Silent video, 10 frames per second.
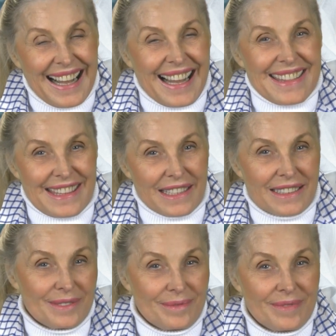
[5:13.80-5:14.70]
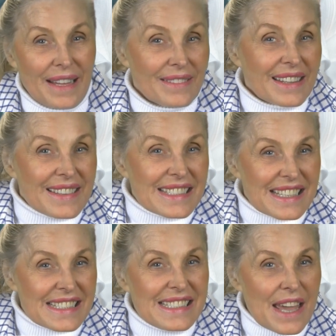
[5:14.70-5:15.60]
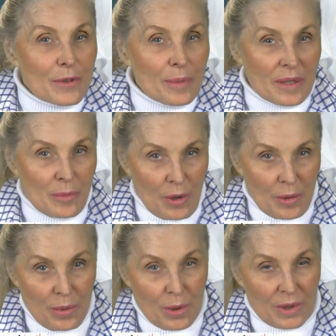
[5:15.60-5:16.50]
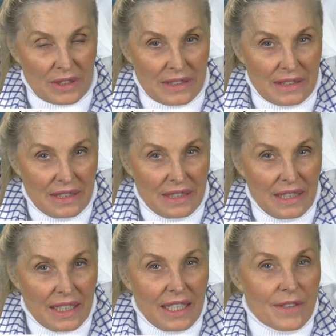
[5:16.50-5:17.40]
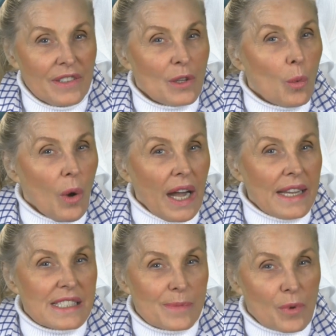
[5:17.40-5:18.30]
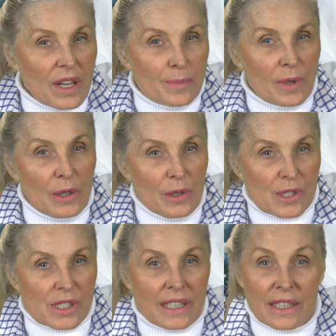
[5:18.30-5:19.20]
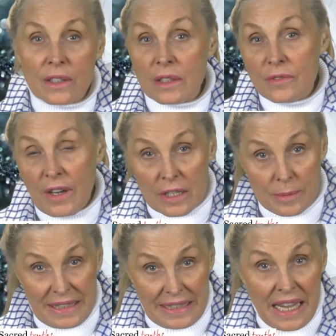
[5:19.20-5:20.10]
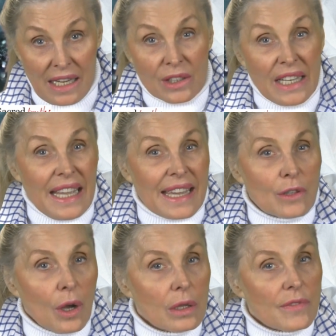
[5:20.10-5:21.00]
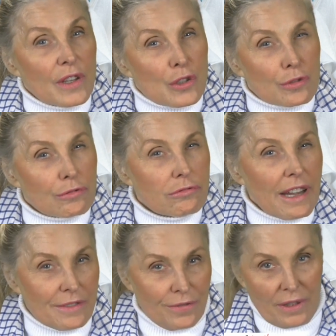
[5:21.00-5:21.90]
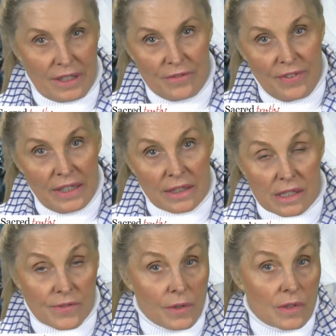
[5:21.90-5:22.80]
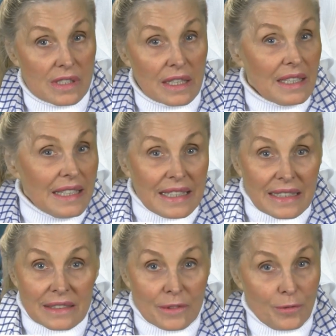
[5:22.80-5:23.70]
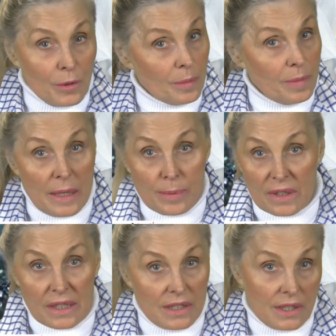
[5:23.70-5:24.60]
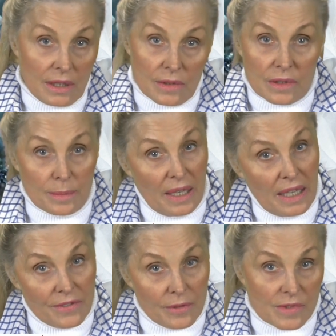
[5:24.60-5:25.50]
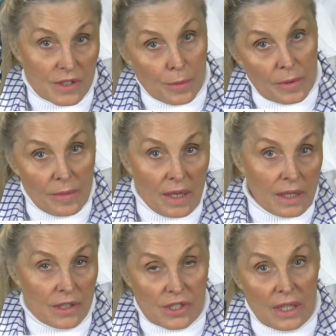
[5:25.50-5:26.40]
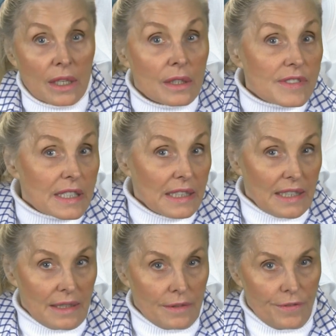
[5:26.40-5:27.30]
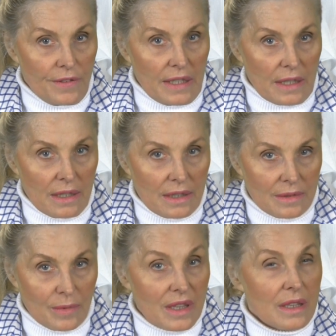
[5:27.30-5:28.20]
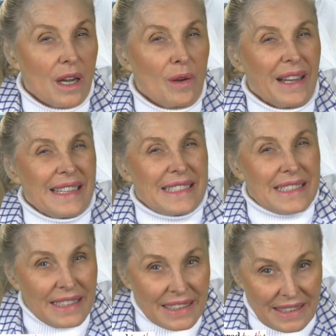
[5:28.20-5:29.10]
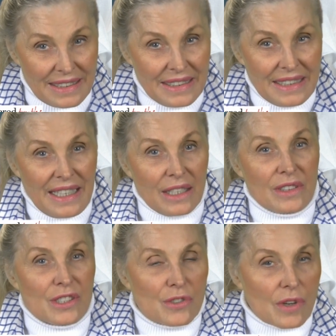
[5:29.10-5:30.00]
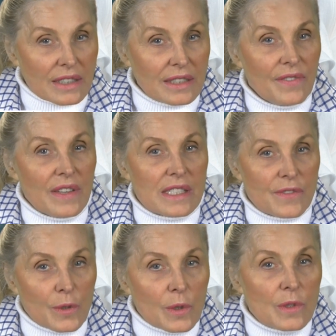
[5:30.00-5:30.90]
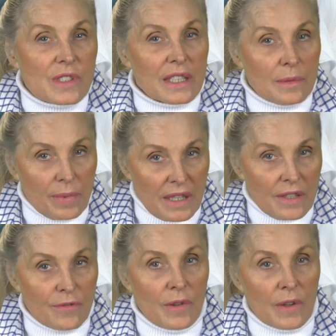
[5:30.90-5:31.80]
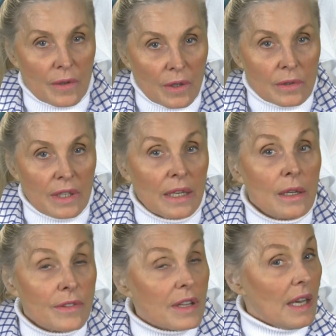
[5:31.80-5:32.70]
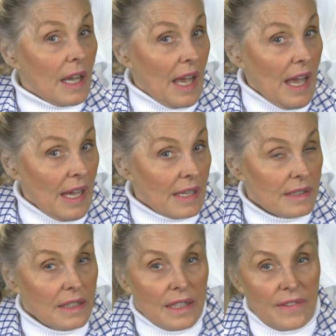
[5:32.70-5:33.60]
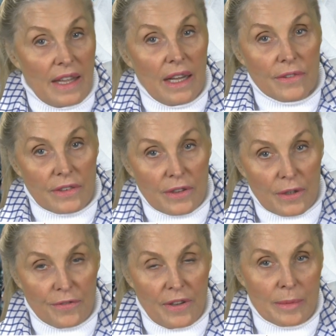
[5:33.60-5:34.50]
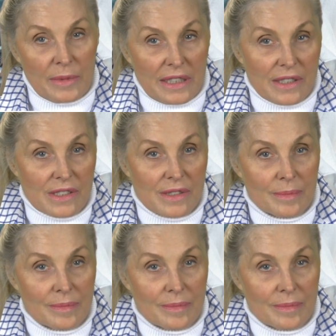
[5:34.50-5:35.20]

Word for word: I think that this has never been more important given the widespread pollution in our environment now and all of the dreadful convenience foods that ill informed people continue to buy from supermarket shelves and feed on, with no idea how destructive these foods can be for their own health and the health of their families.